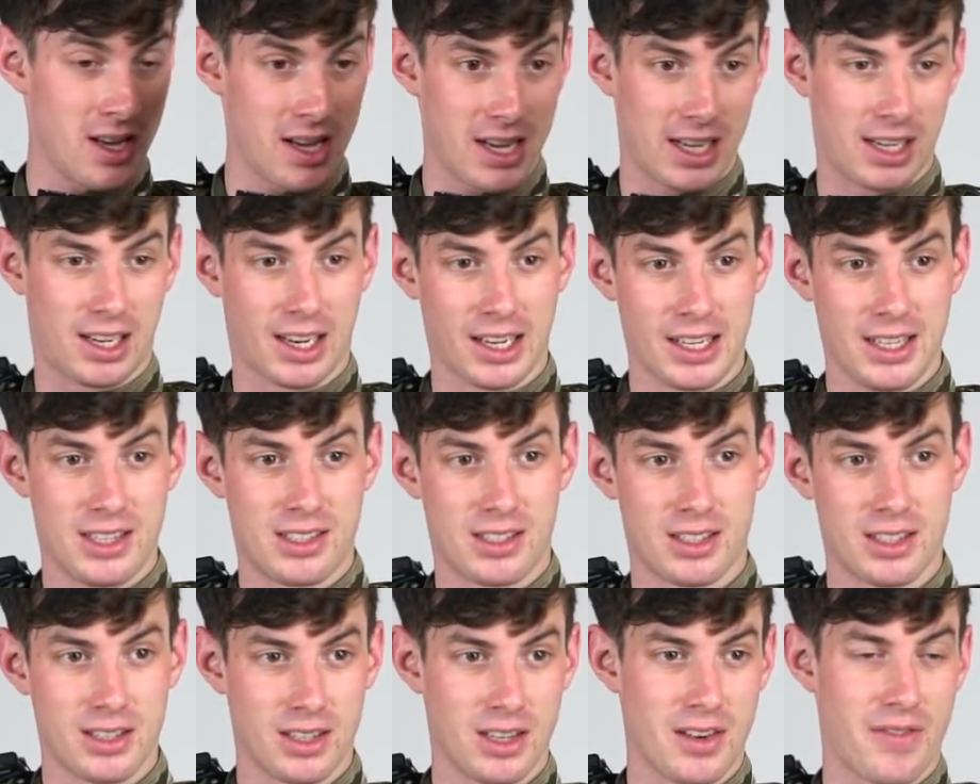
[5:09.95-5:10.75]
At
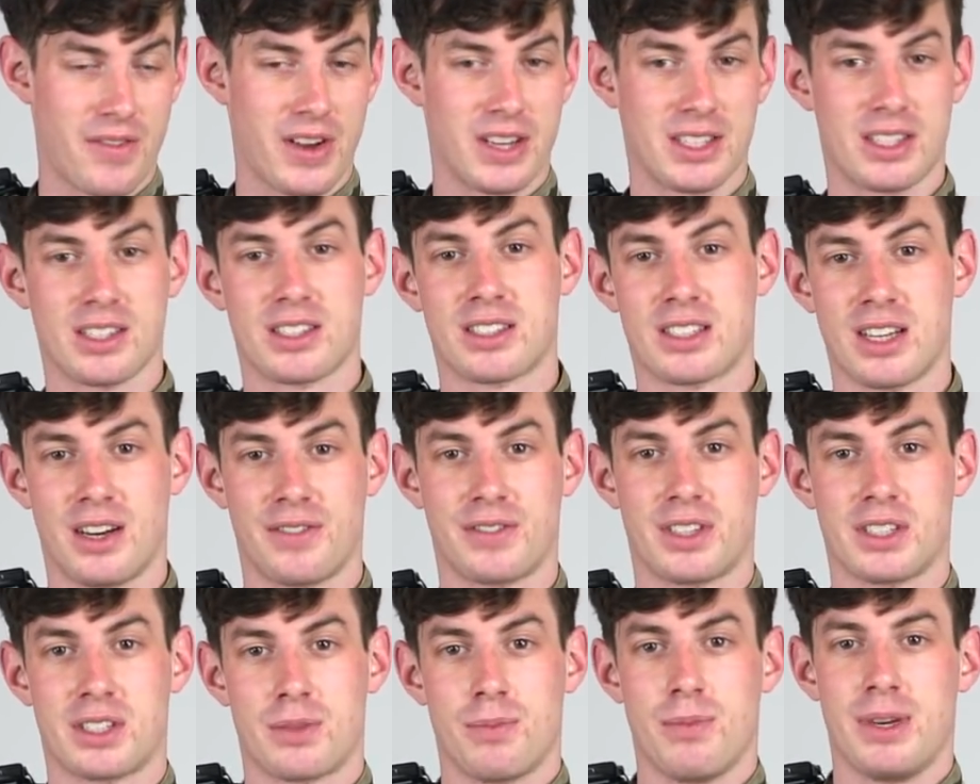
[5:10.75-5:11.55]
least the fanciest
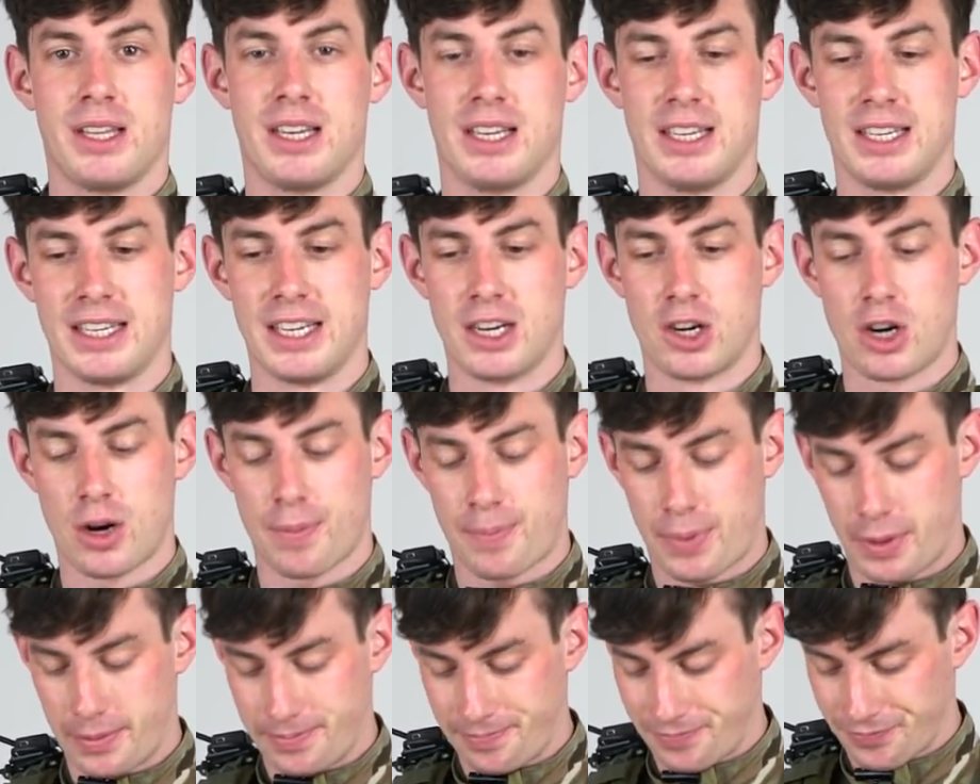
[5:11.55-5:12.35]
stuff that's made in
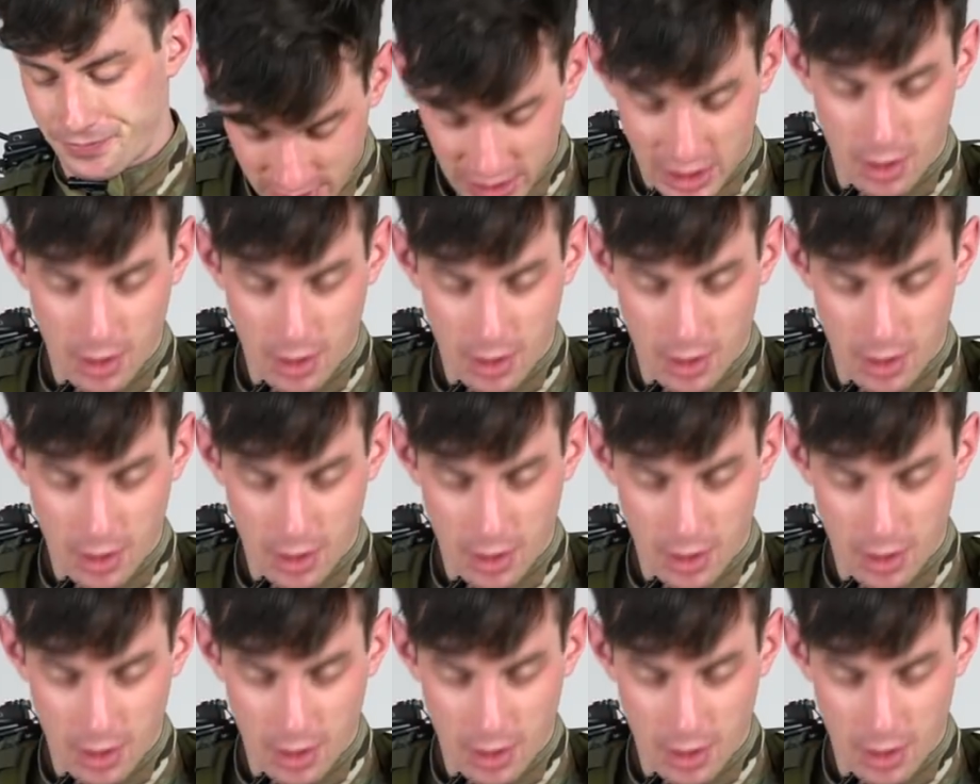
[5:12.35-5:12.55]
Europe.